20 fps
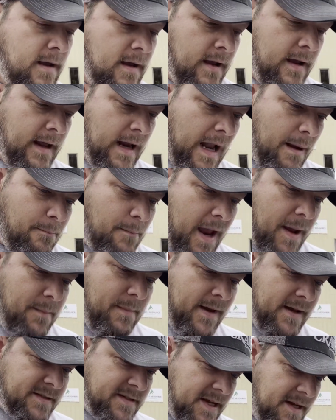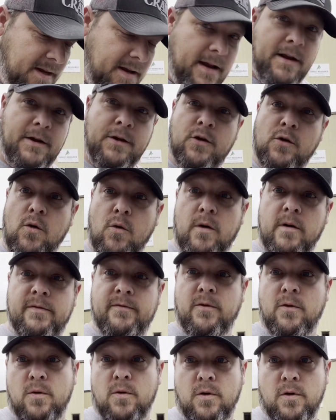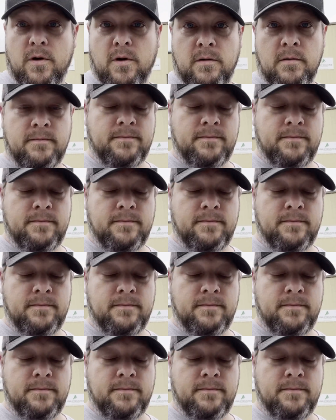and I may be sitting in the door for